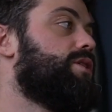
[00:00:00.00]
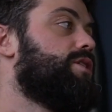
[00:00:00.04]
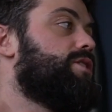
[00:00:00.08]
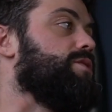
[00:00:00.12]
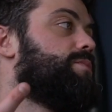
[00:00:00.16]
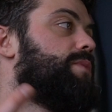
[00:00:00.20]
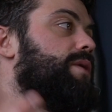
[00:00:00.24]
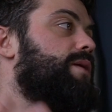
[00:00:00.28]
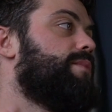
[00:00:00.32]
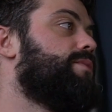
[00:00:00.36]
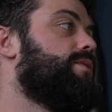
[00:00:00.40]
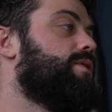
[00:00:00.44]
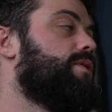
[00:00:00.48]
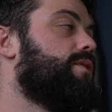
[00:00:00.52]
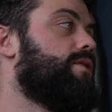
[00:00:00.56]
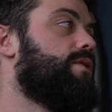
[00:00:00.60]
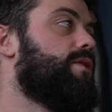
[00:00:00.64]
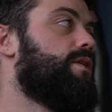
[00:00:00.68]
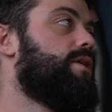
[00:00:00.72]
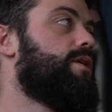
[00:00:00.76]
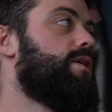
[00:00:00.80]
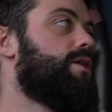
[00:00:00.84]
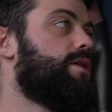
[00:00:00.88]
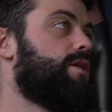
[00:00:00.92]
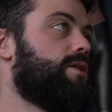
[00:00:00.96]
and
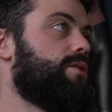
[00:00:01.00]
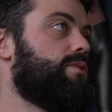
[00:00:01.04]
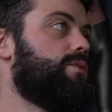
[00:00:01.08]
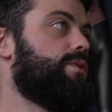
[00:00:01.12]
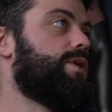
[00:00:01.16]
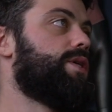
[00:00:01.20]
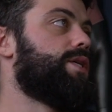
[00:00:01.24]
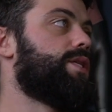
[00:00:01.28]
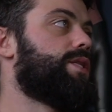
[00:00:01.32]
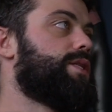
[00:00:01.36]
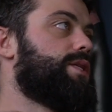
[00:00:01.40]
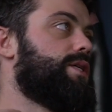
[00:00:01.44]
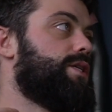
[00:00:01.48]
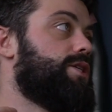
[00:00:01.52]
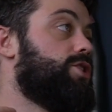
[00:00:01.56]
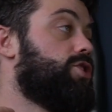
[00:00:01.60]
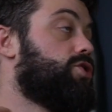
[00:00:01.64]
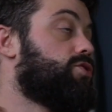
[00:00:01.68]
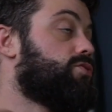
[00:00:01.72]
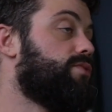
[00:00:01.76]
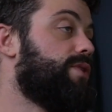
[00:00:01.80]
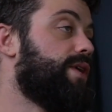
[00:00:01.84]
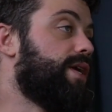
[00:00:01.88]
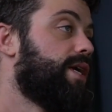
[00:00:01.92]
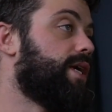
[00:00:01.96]
nothing is
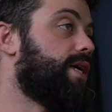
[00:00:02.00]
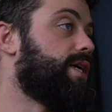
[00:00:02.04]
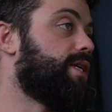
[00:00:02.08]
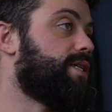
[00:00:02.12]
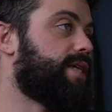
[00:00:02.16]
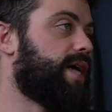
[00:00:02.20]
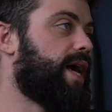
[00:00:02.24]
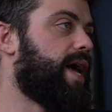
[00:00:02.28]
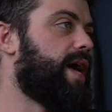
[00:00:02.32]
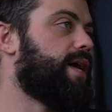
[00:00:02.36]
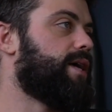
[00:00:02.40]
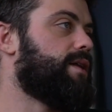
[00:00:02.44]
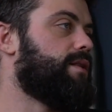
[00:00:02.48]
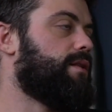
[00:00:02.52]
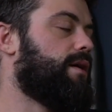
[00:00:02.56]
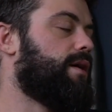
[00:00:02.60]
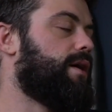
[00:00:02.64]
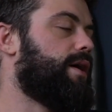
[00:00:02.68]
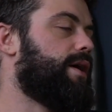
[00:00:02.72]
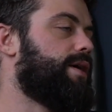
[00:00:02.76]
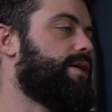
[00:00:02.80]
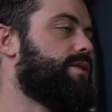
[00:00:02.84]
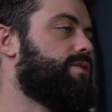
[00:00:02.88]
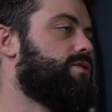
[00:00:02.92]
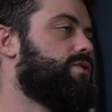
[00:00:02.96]
missed, right? I like to do
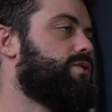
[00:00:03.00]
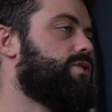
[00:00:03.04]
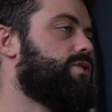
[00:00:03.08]
that the